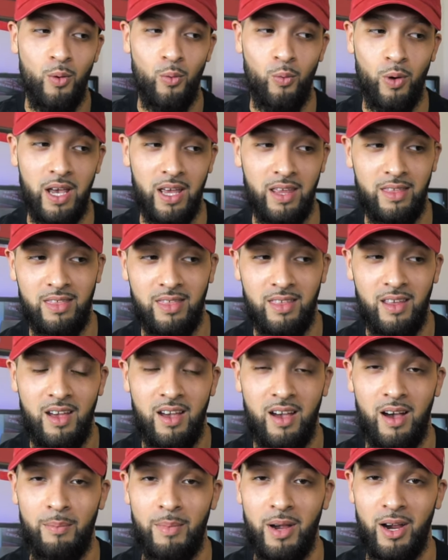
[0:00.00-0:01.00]
With
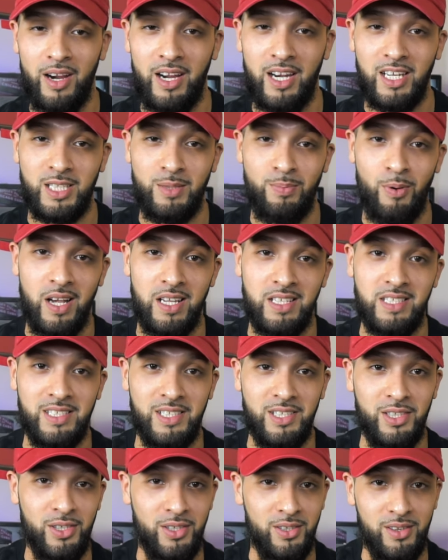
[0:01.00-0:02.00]
American Express,